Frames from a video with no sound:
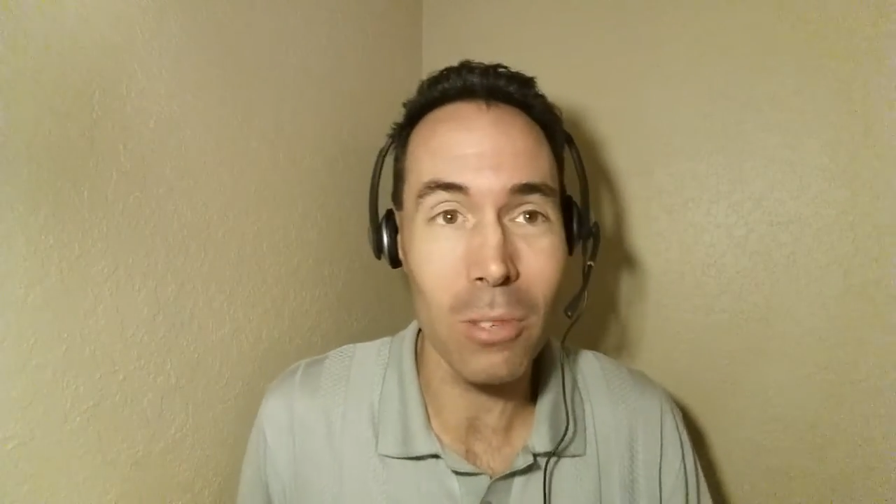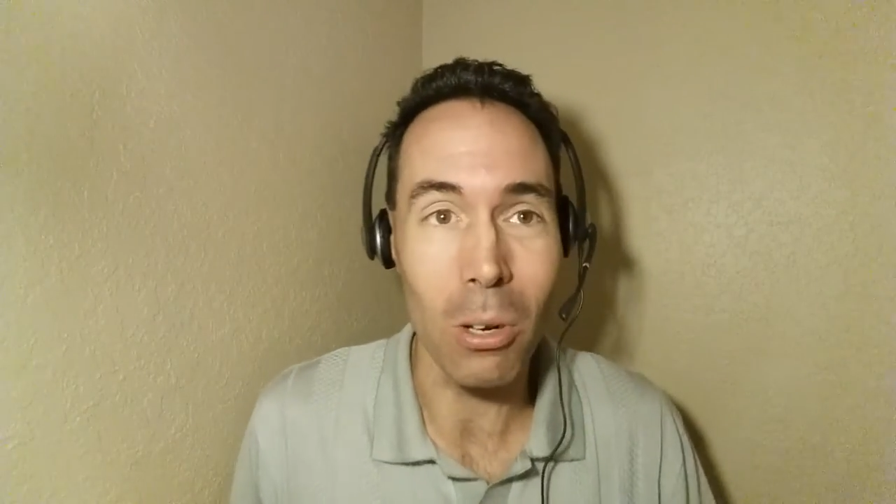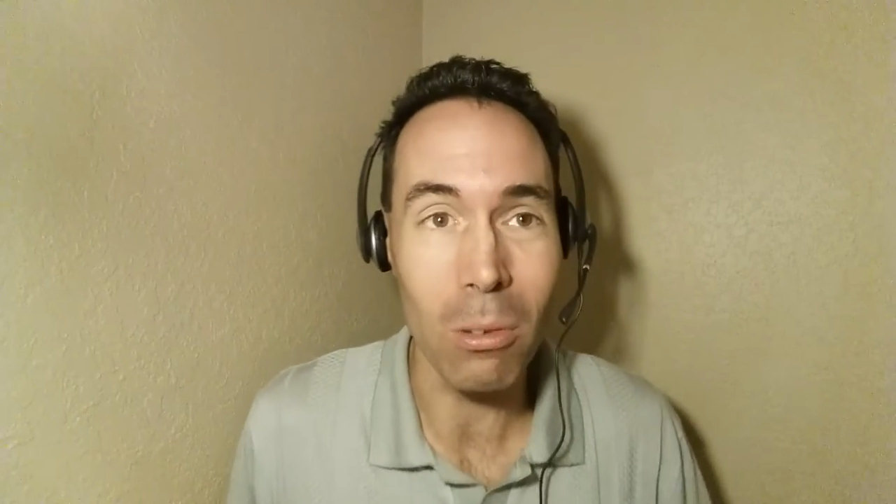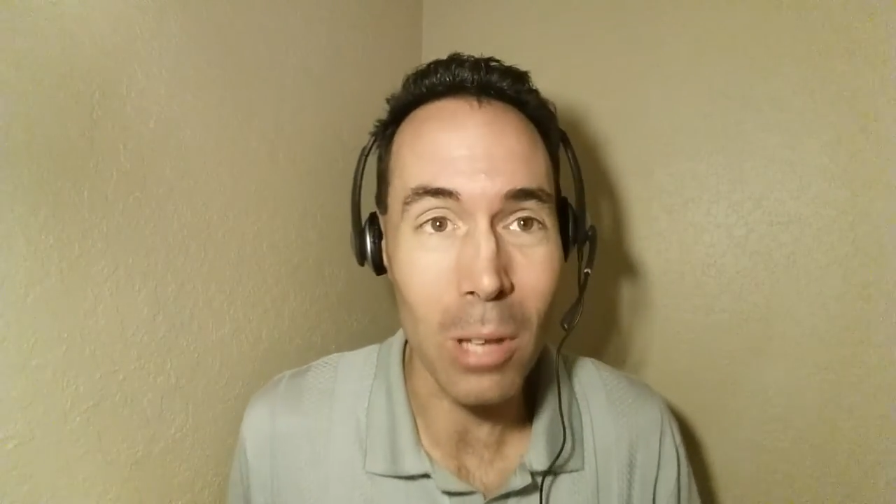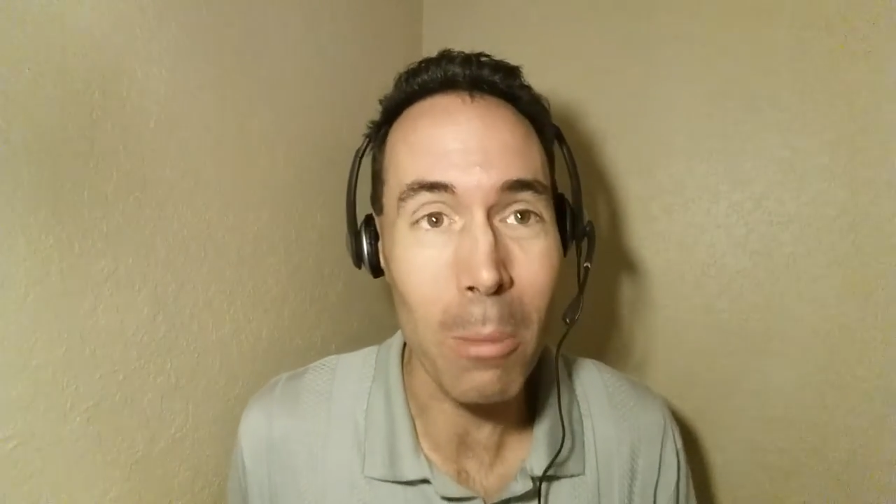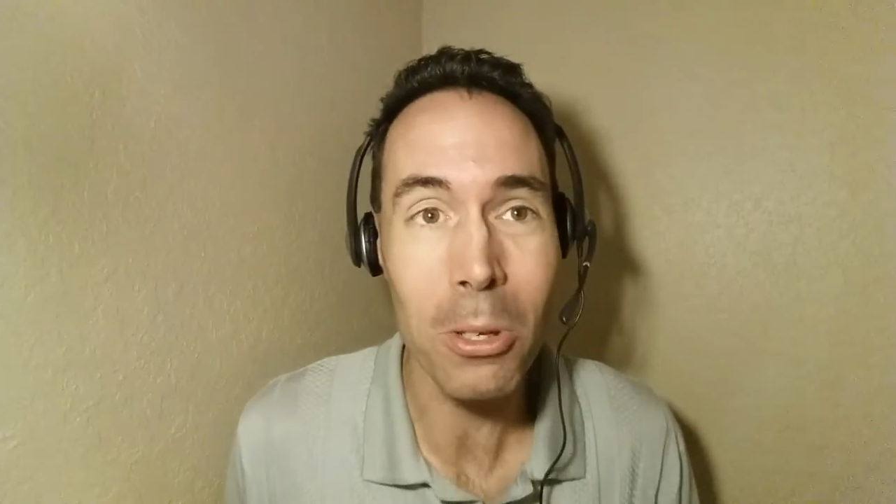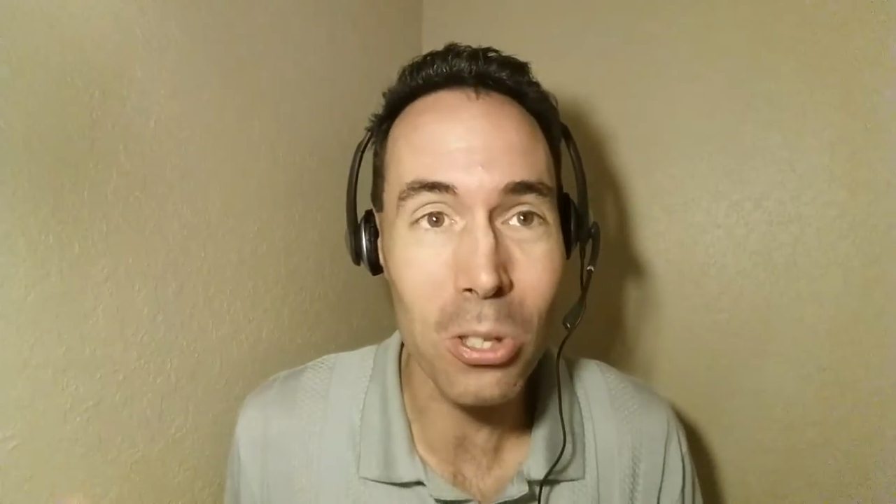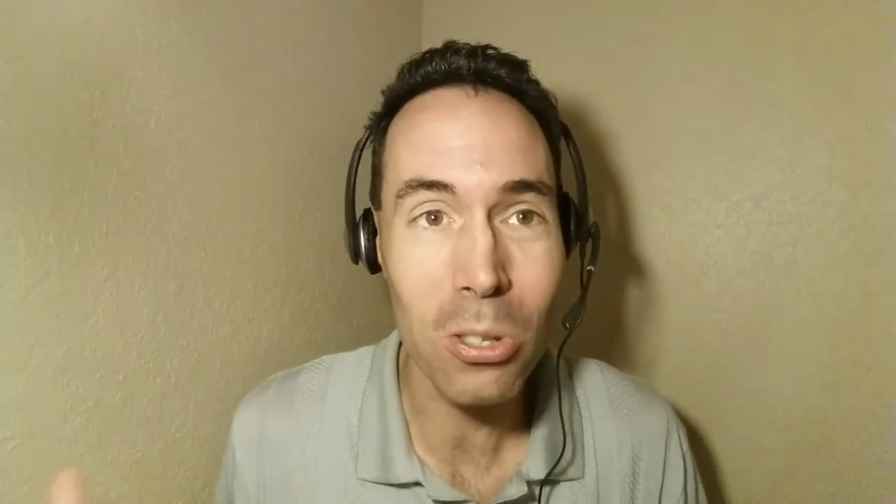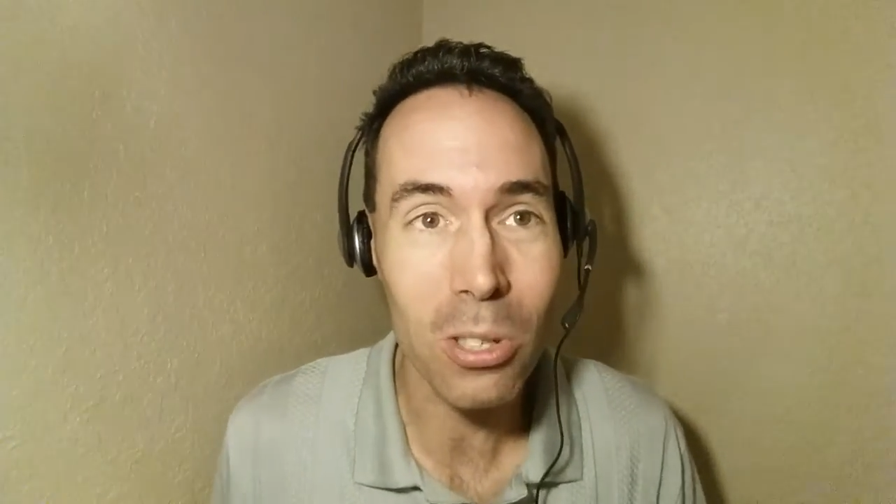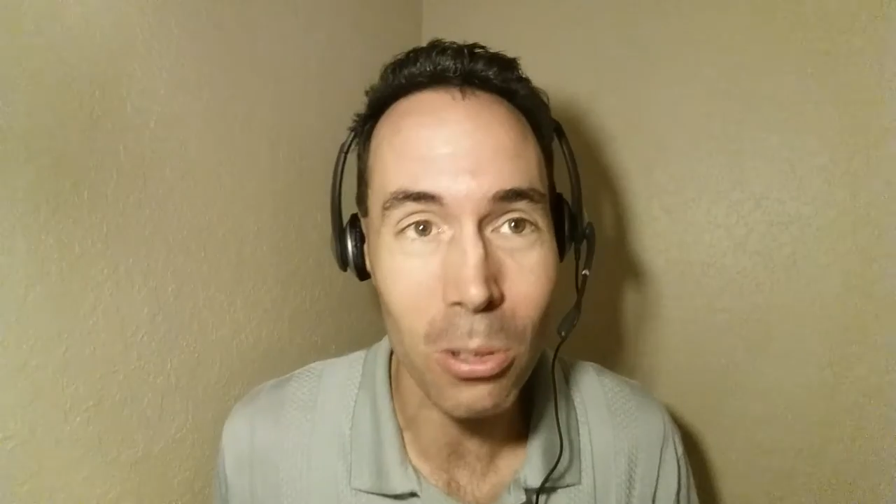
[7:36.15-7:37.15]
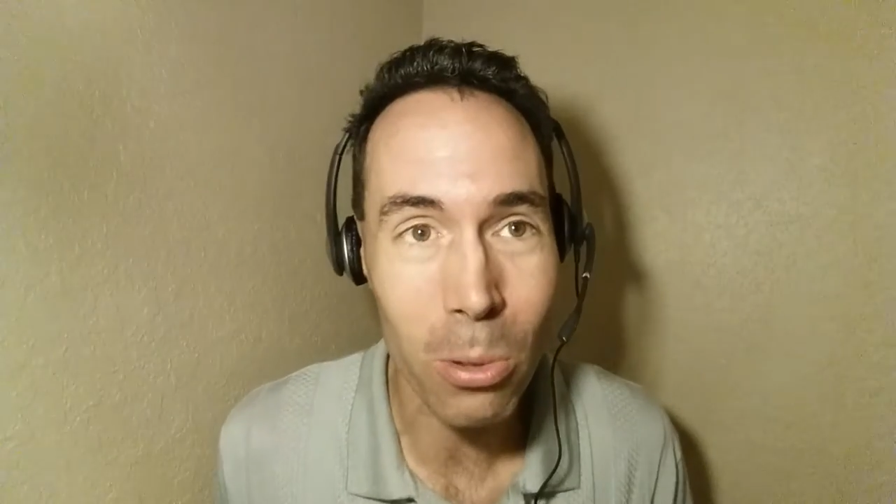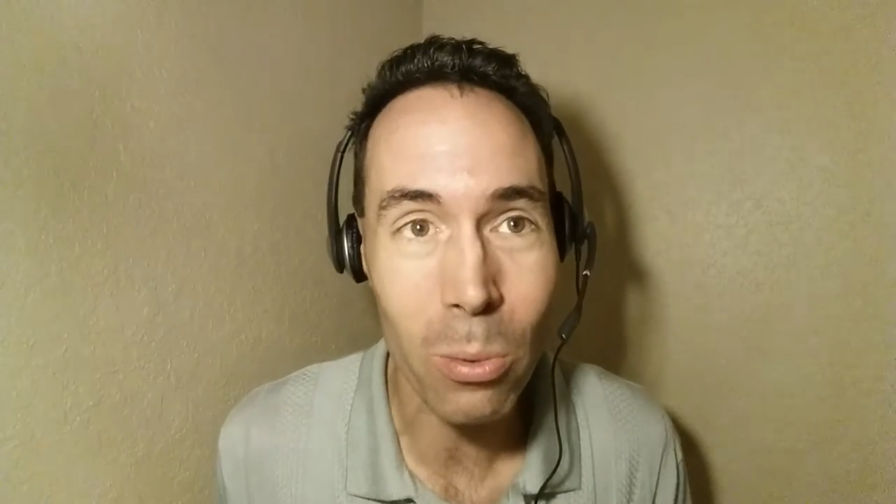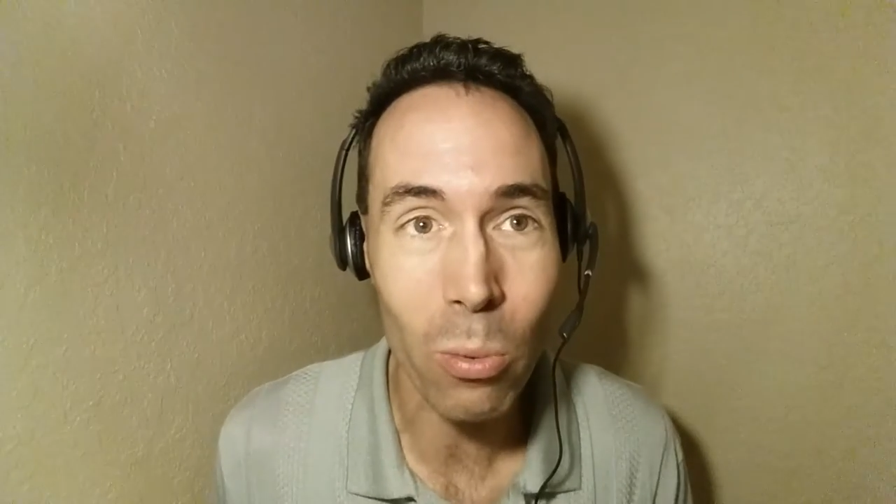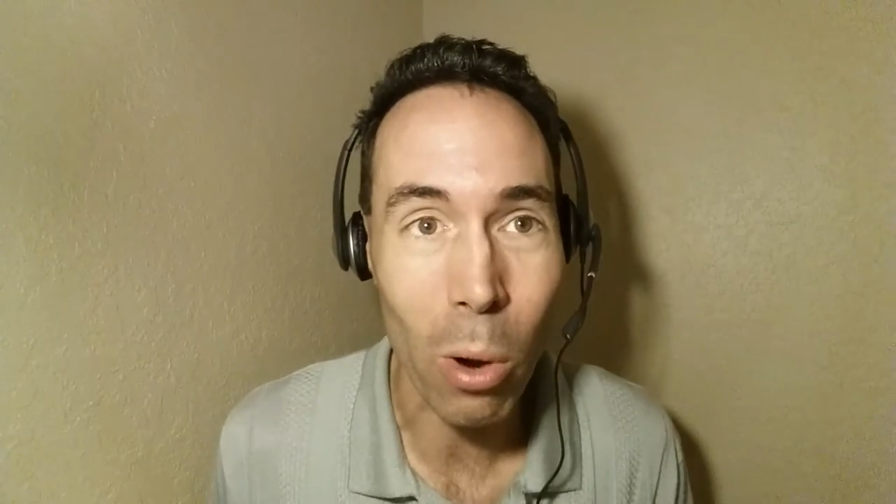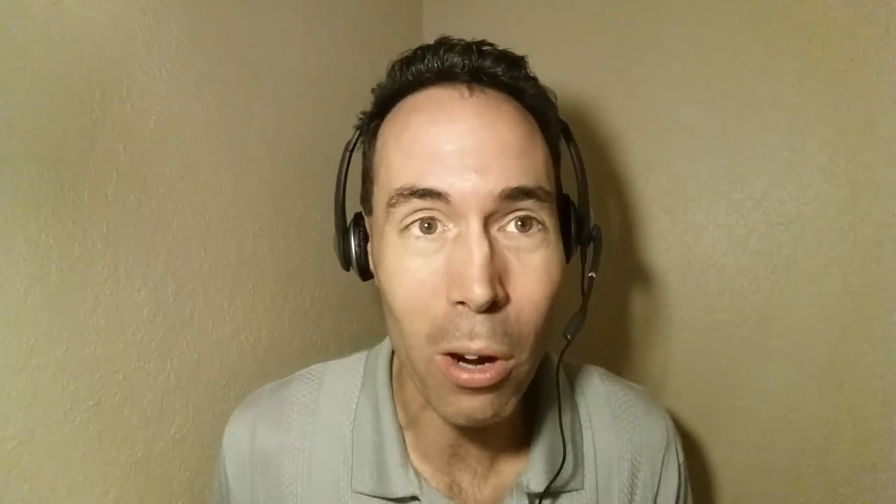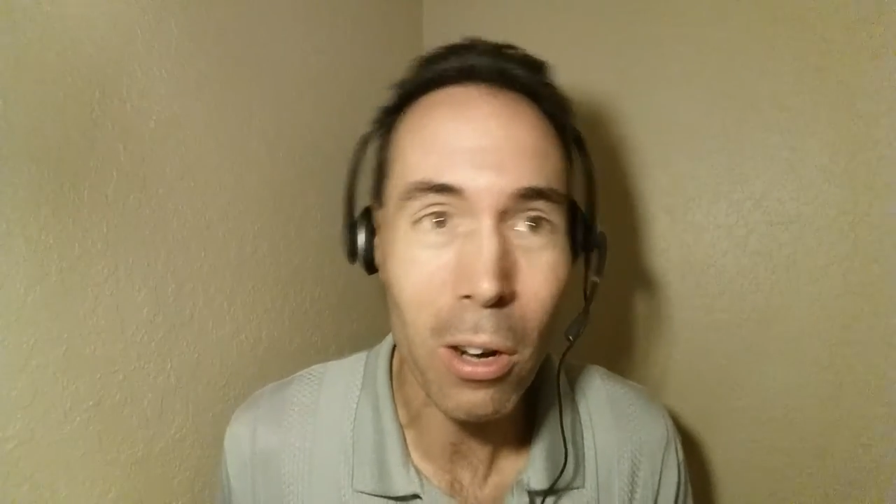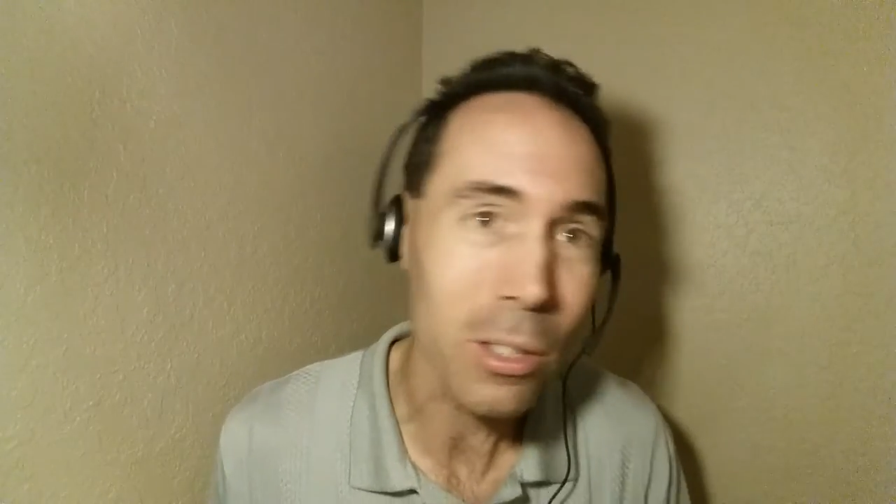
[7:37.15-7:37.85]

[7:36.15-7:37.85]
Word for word: you know, lemon juice diluted with water,